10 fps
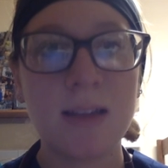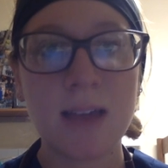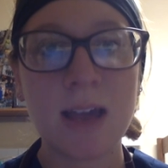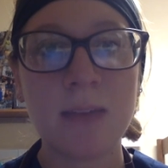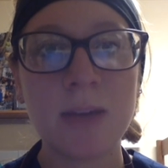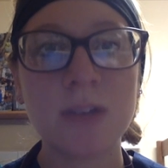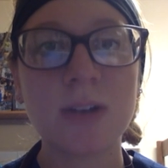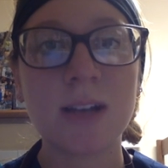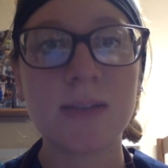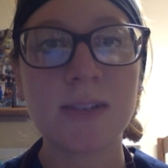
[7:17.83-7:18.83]
The AP
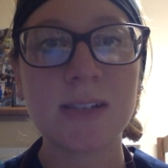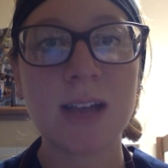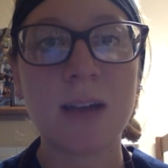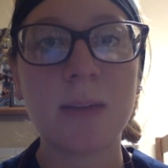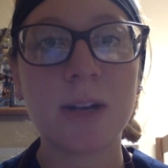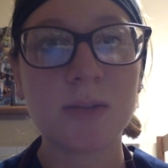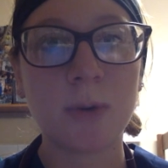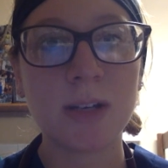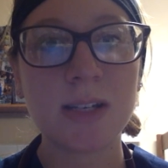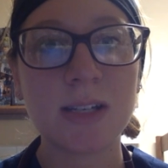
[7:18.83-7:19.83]
transverse diameter is
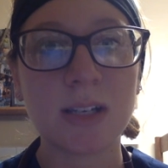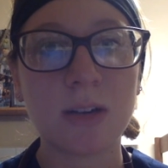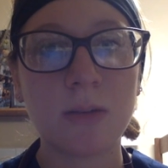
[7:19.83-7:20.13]
1 to 2,